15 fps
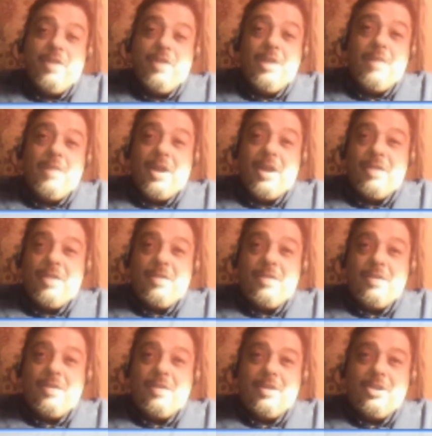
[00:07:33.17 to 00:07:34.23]
if you think about
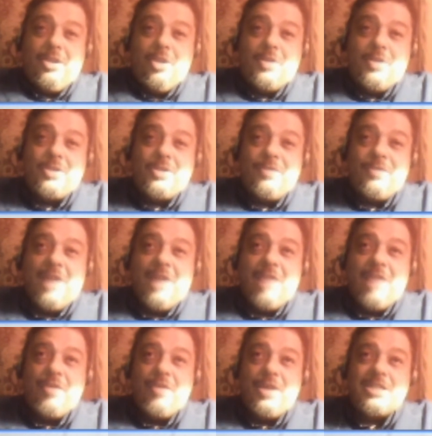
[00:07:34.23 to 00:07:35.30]
it, human
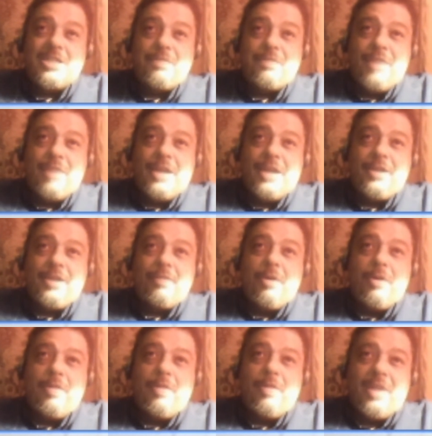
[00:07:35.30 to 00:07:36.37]
survival has depended
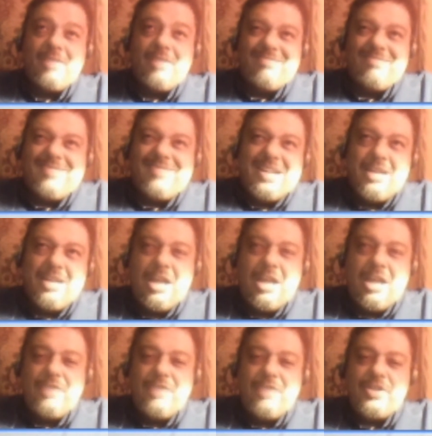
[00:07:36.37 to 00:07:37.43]
upon that that
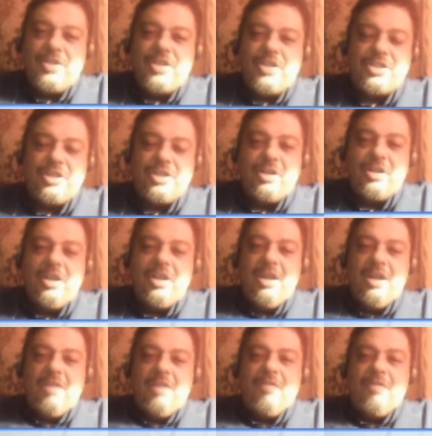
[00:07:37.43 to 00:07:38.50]
kind of addiction
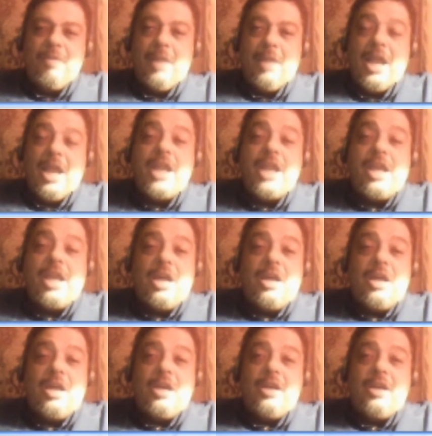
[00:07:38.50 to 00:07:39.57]
for
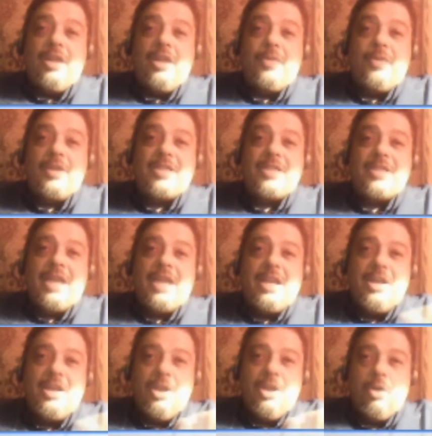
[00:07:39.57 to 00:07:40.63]
millennia. And in other words,
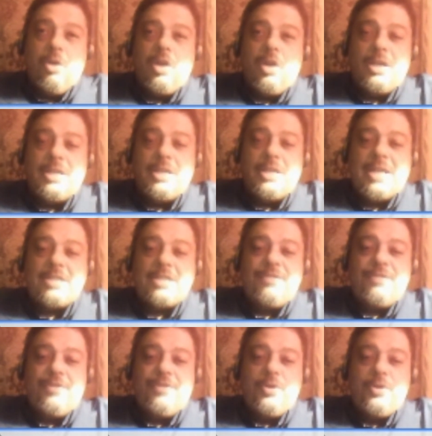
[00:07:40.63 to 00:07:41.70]
eating calorically
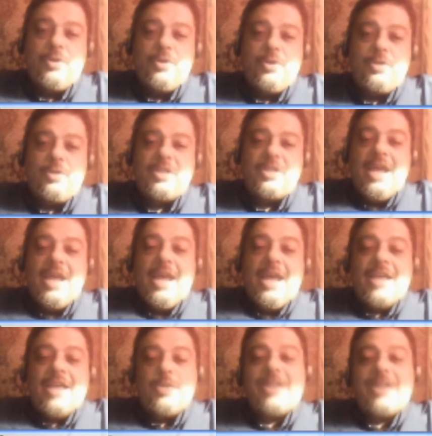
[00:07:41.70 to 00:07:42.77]
dense foods
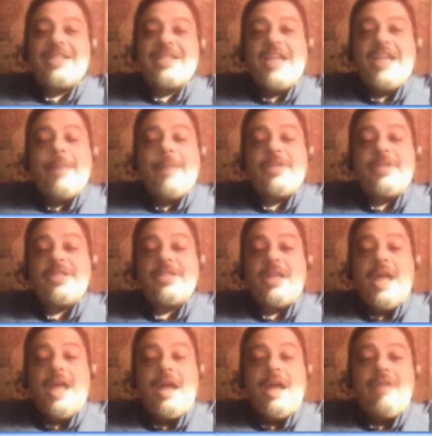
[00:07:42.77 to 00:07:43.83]
has what's kept
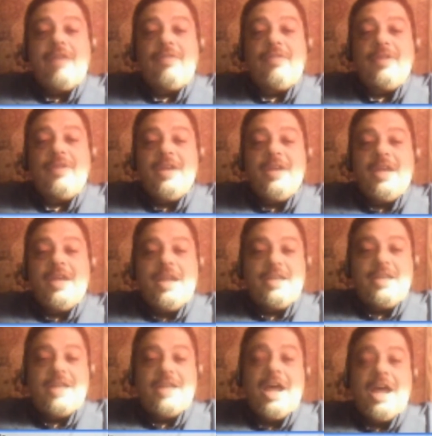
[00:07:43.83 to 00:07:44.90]
us alive
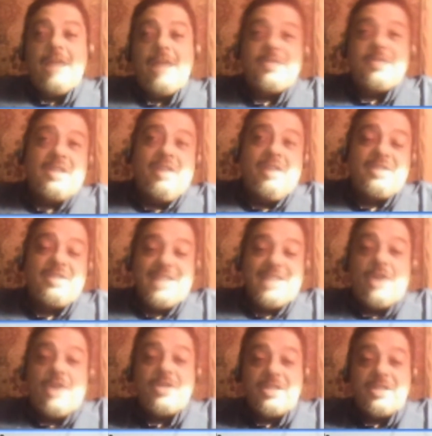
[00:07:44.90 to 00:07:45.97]
in times of
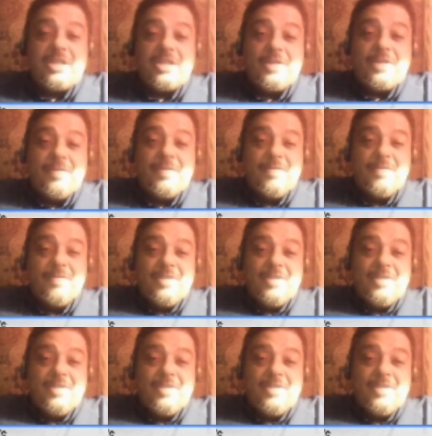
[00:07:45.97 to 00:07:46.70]
scarcity.